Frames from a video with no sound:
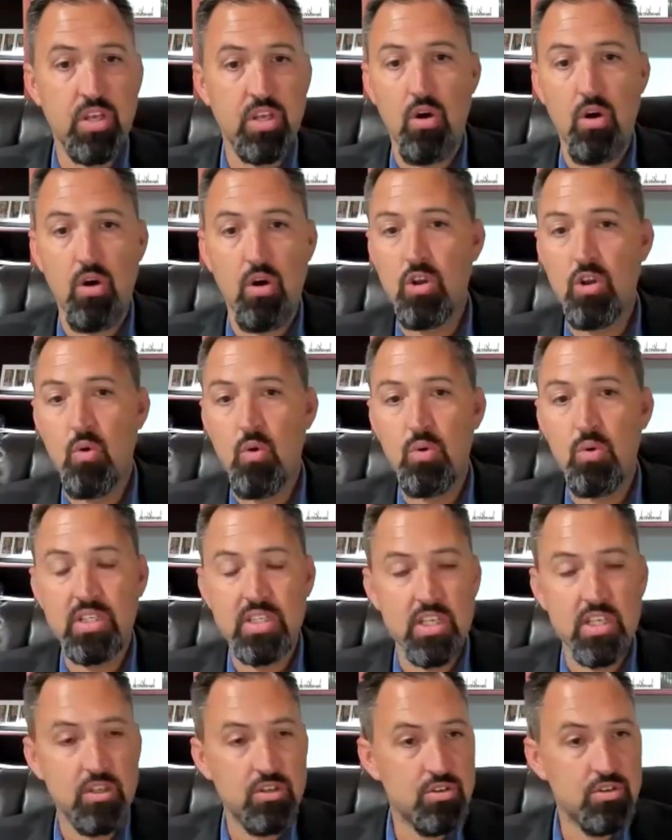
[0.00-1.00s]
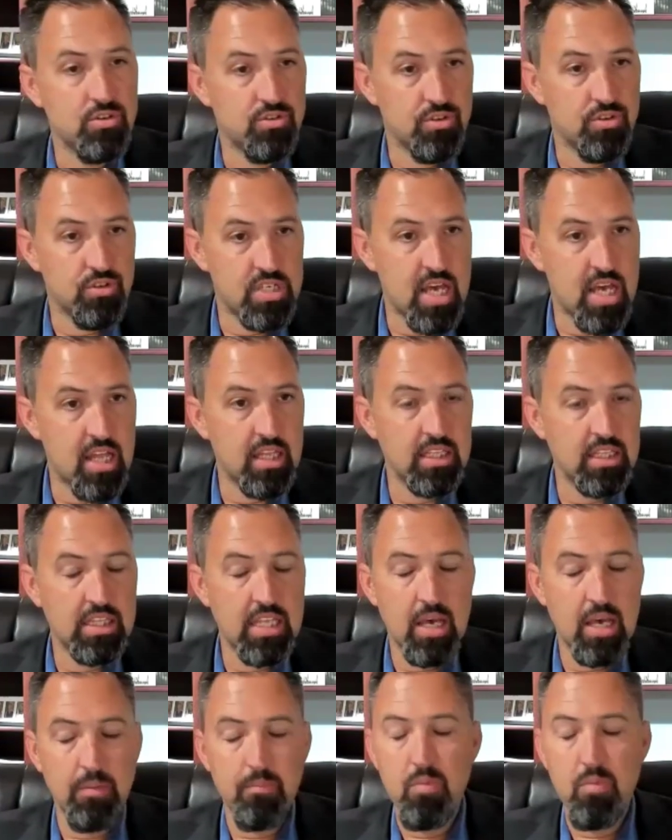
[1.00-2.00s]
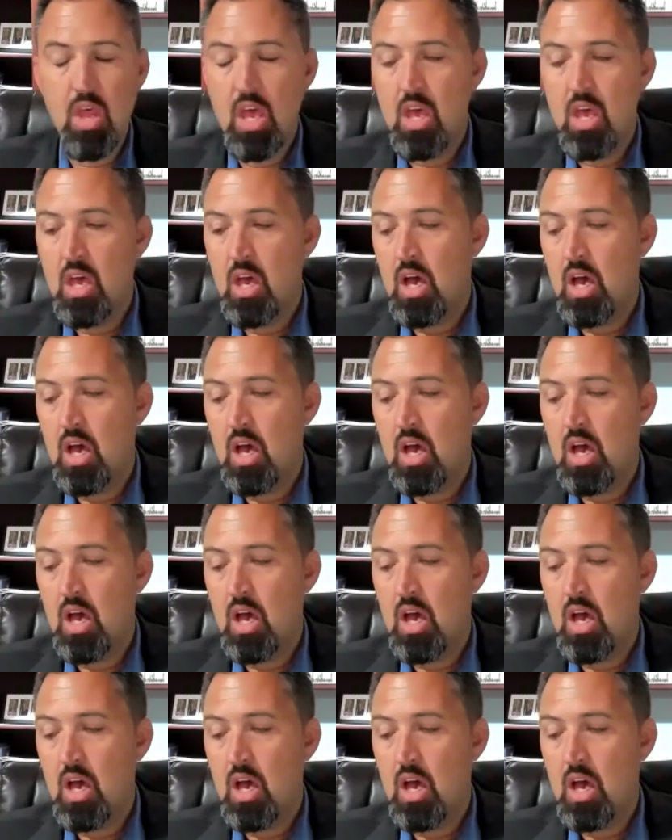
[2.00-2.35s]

They don't know what teachers are telling them.